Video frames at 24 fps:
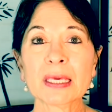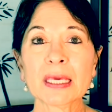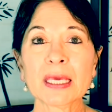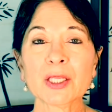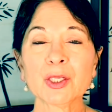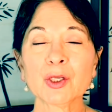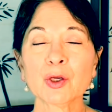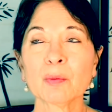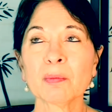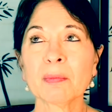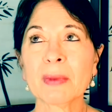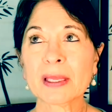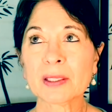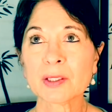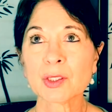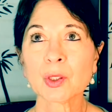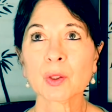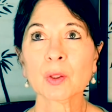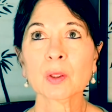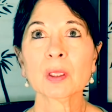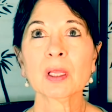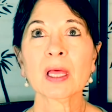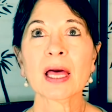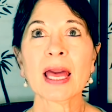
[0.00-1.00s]
in your
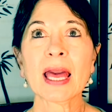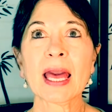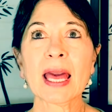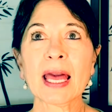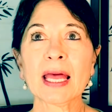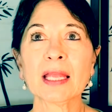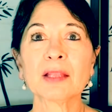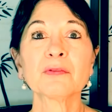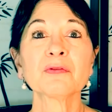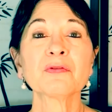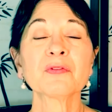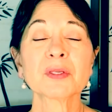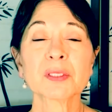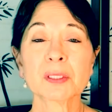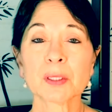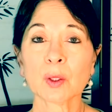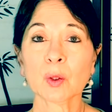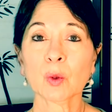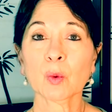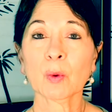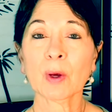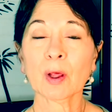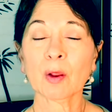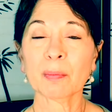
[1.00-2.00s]
mental and
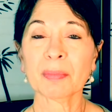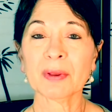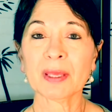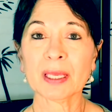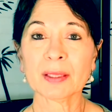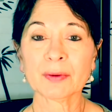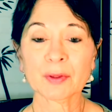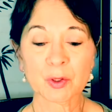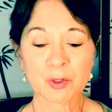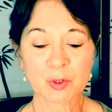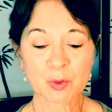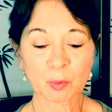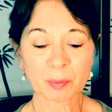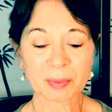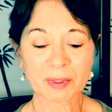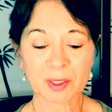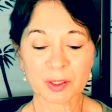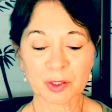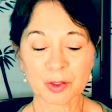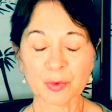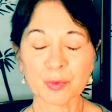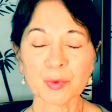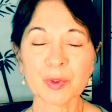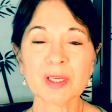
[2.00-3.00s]
physical well being? Those will be the
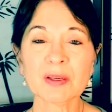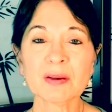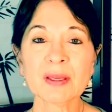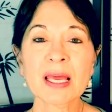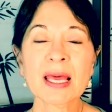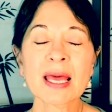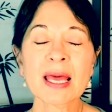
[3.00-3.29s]
three